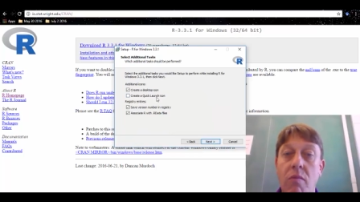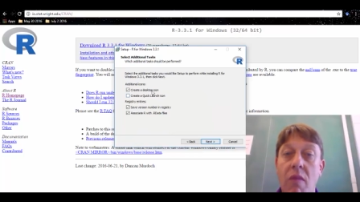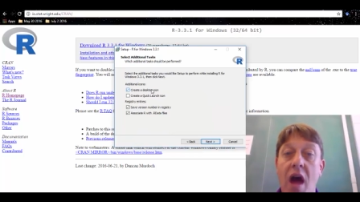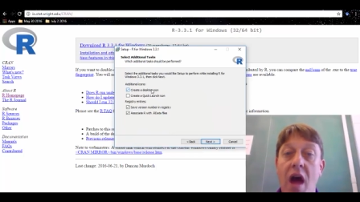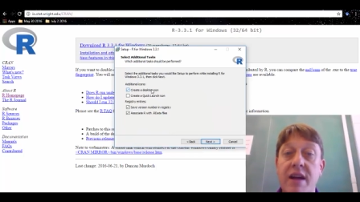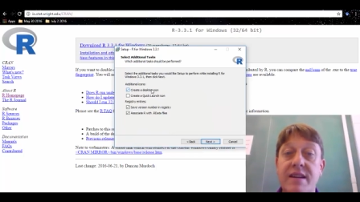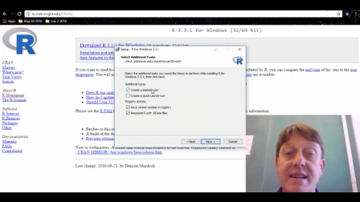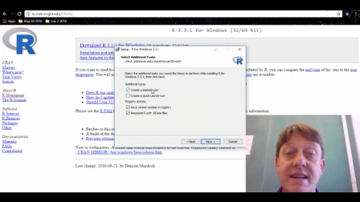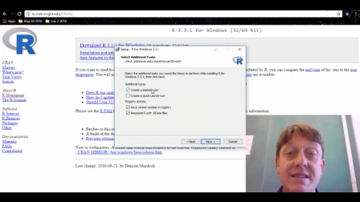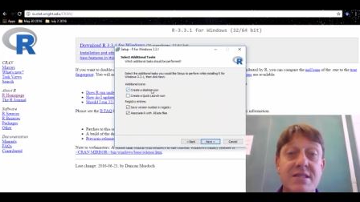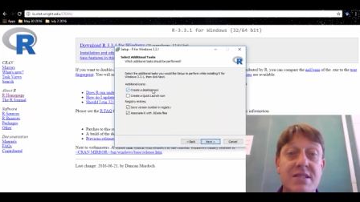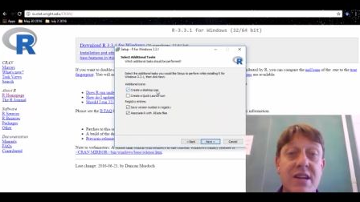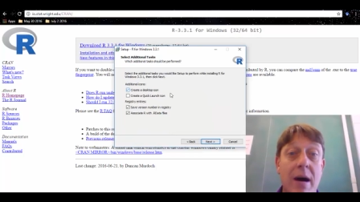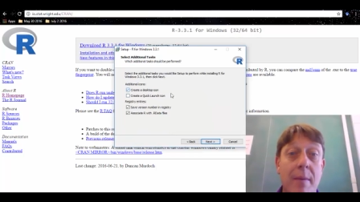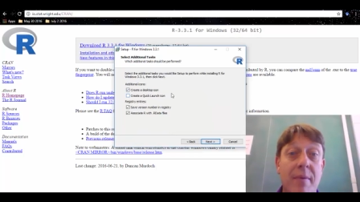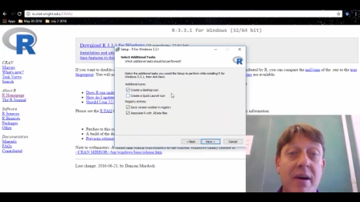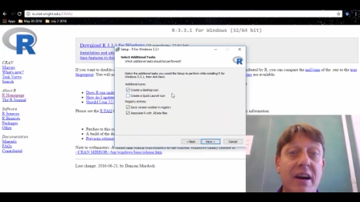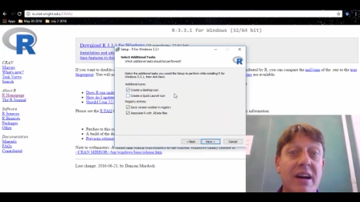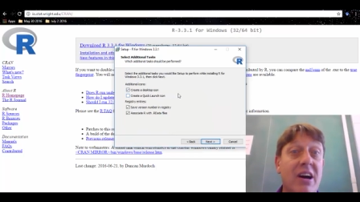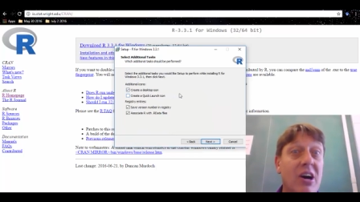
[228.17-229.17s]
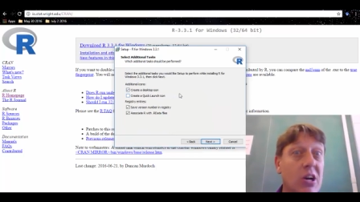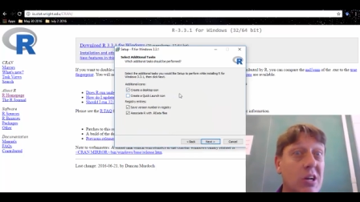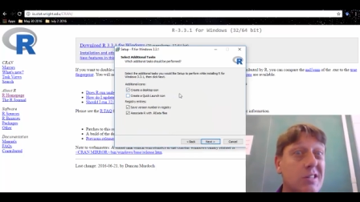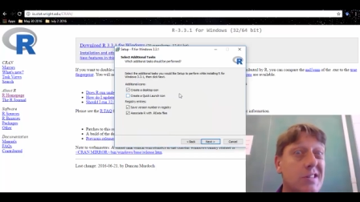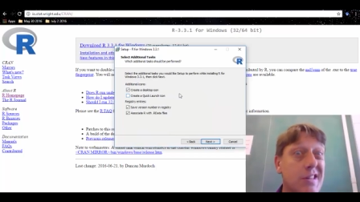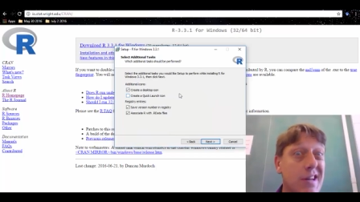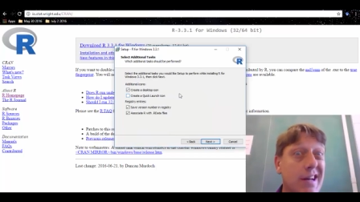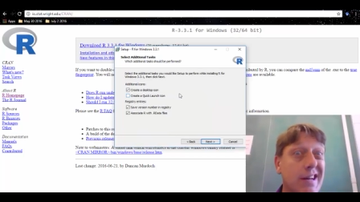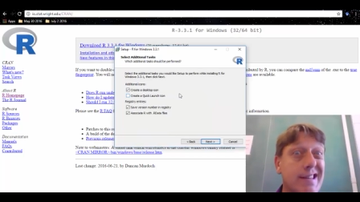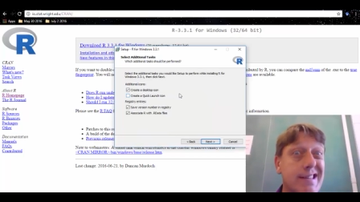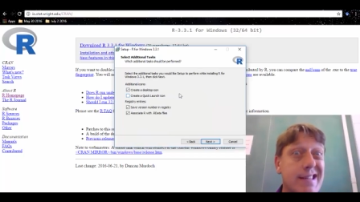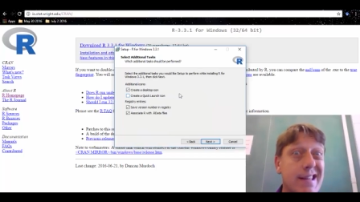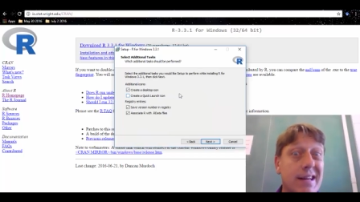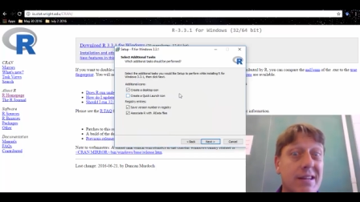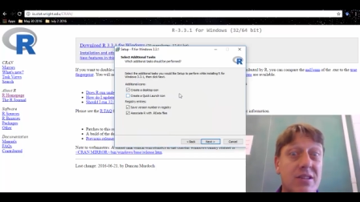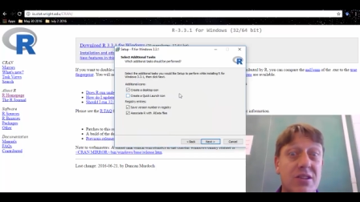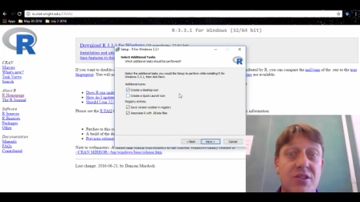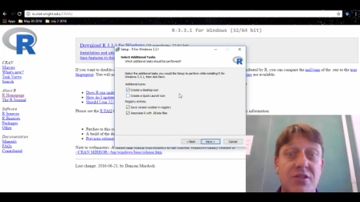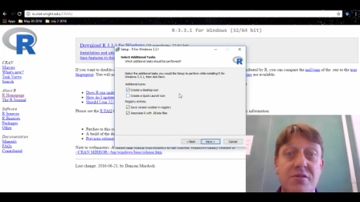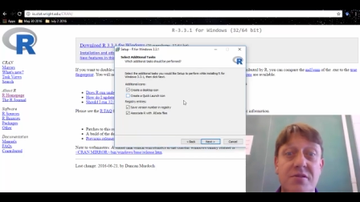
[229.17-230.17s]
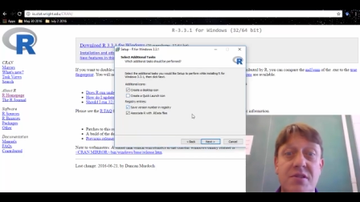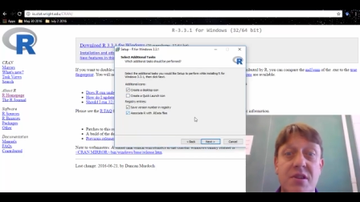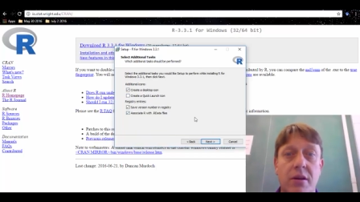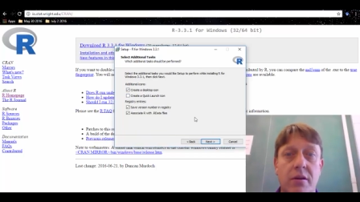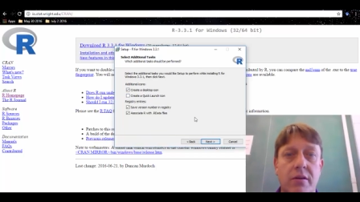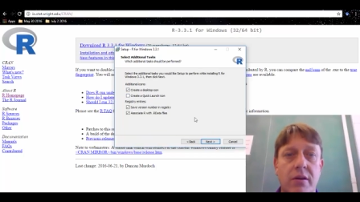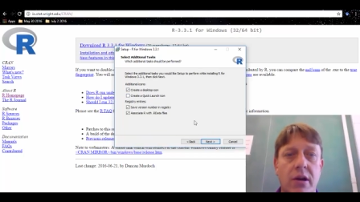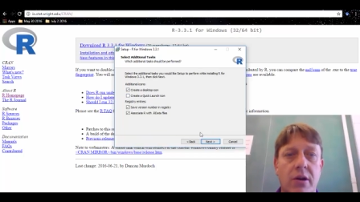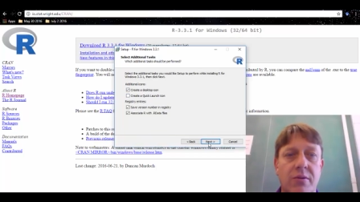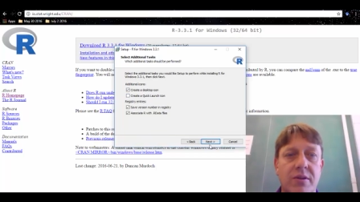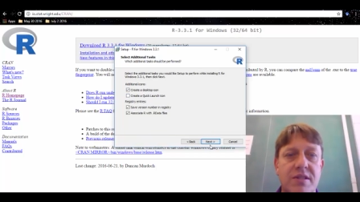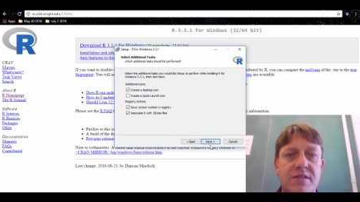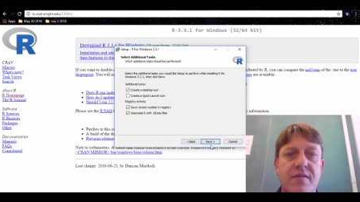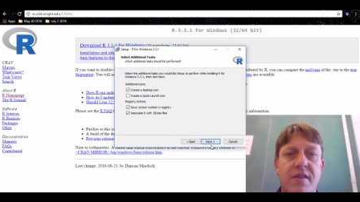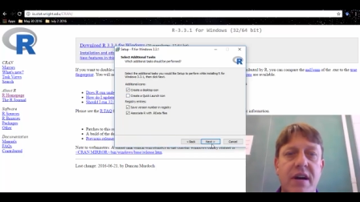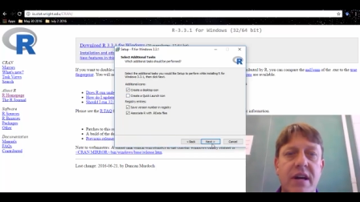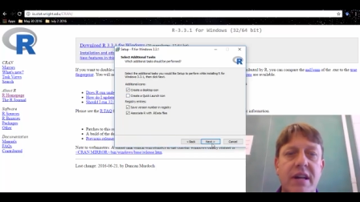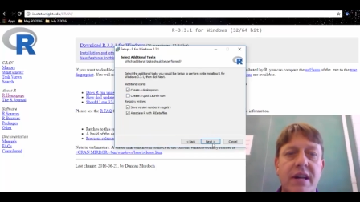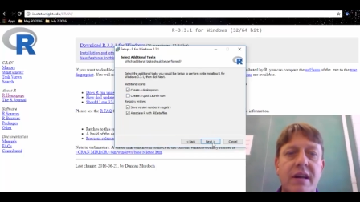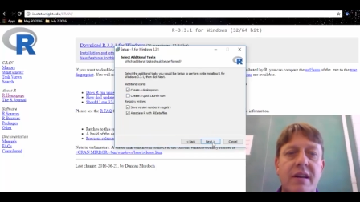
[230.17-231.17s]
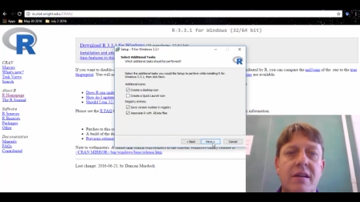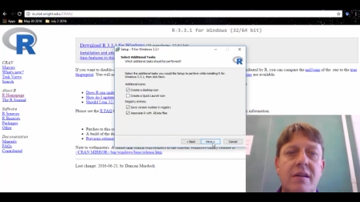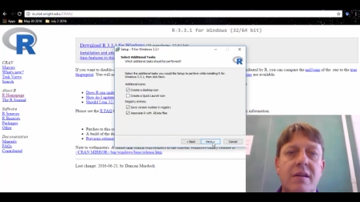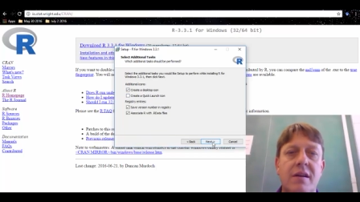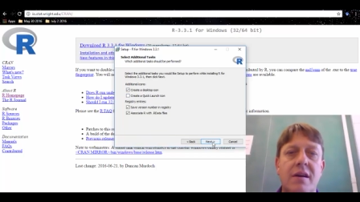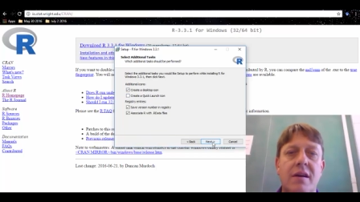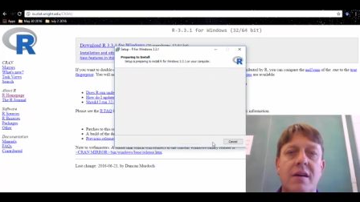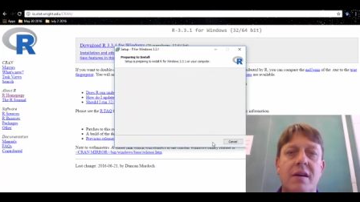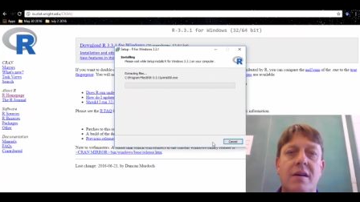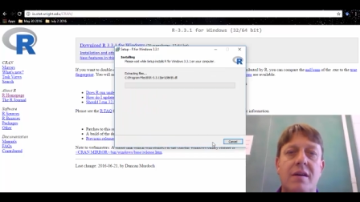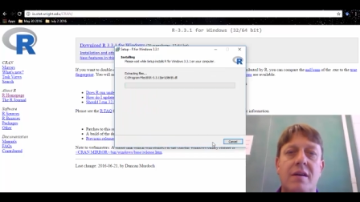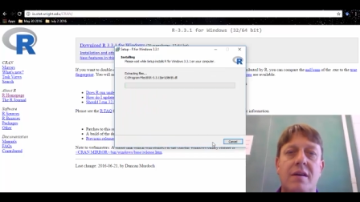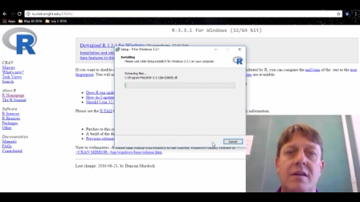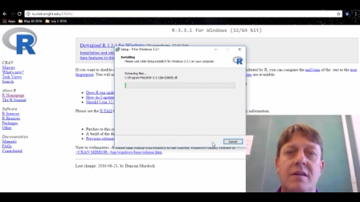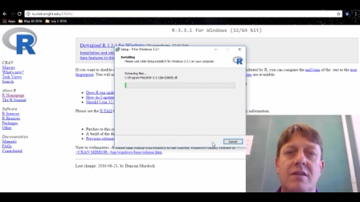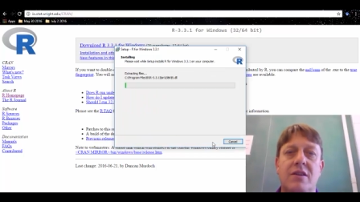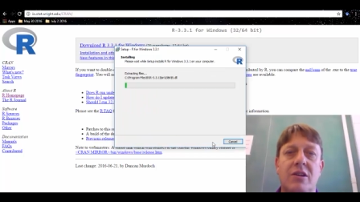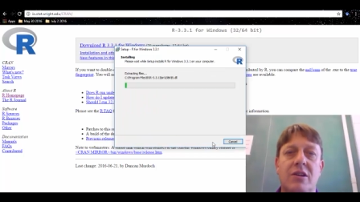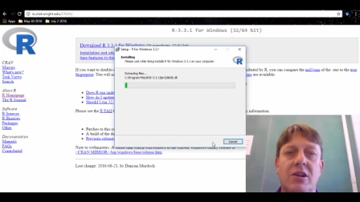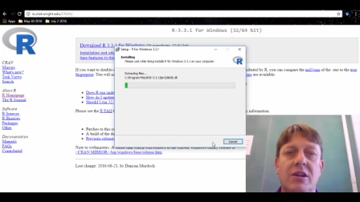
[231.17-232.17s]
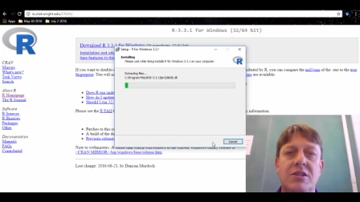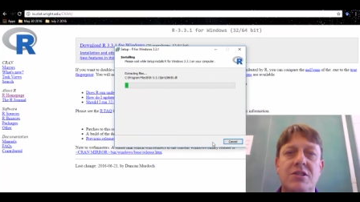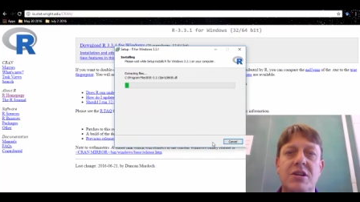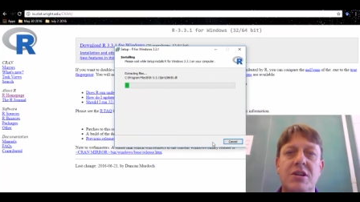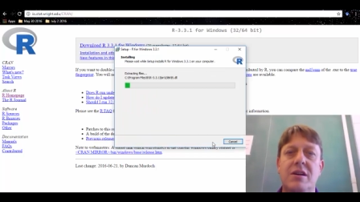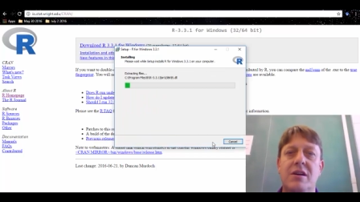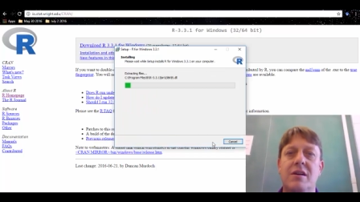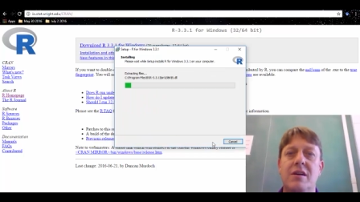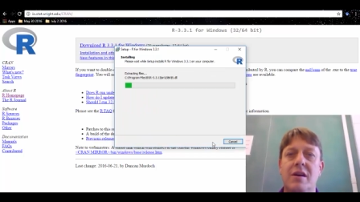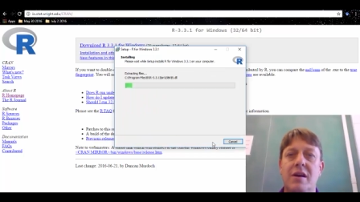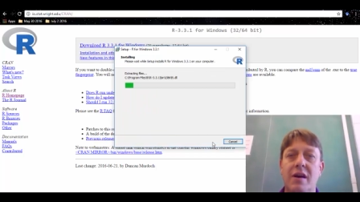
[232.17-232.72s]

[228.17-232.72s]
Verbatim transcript: A desktop icon is a nice thing to do, so you can always find it to launch it.